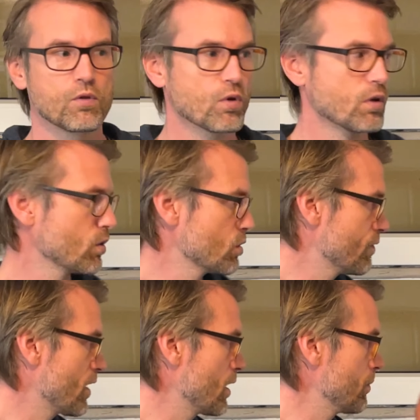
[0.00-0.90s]
You can also
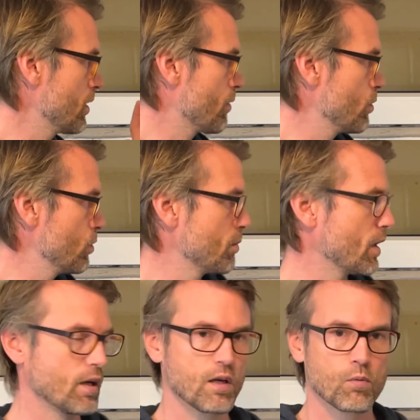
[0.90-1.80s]
find me through
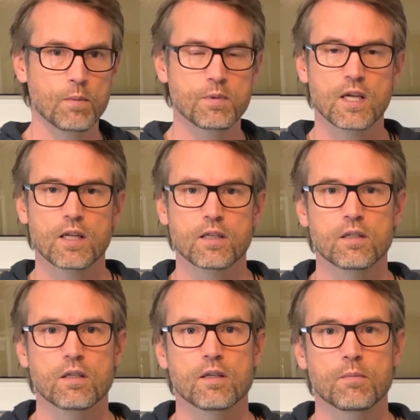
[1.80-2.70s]
my website,
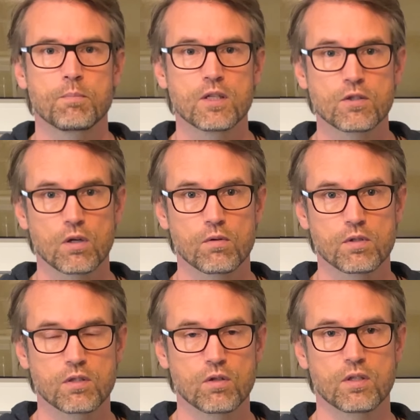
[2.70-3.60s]

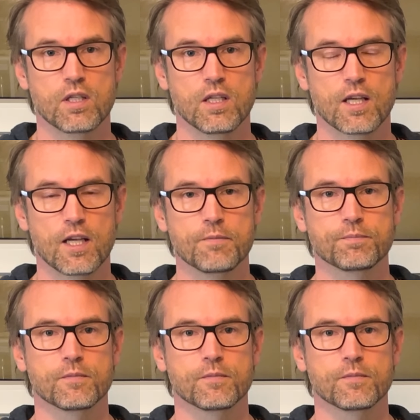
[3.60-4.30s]
beerstories.dk.